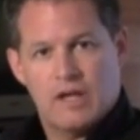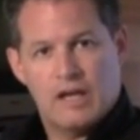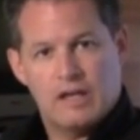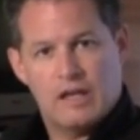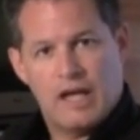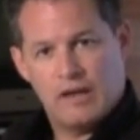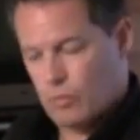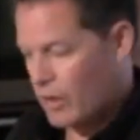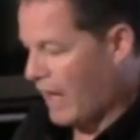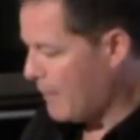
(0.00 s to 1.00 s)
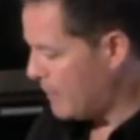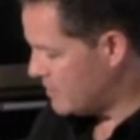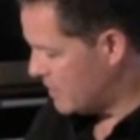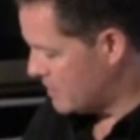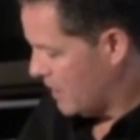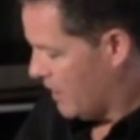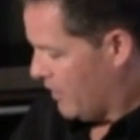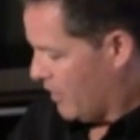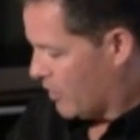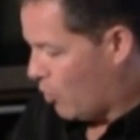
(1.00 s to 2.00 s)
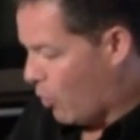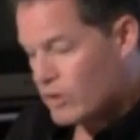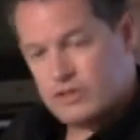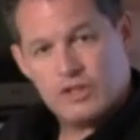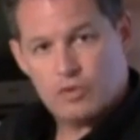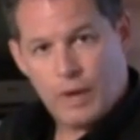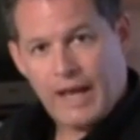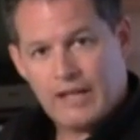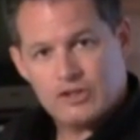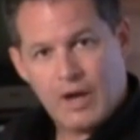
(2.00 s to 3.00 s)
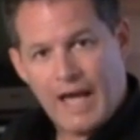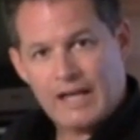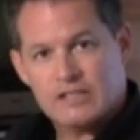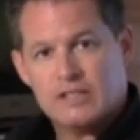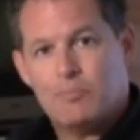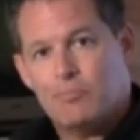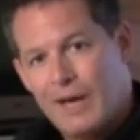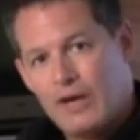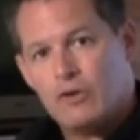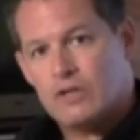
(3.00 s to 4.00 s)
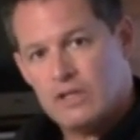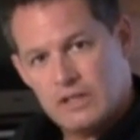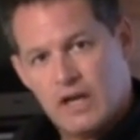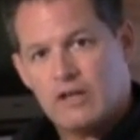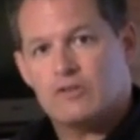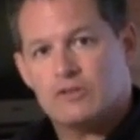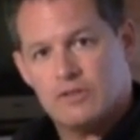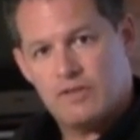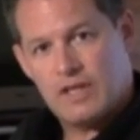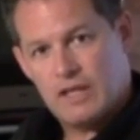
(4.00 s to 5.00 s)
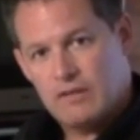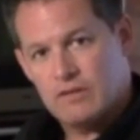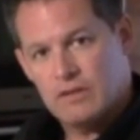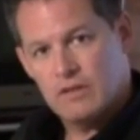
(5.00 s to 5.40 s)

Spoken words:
And what happens is quartz and granites are actually better conductors of heat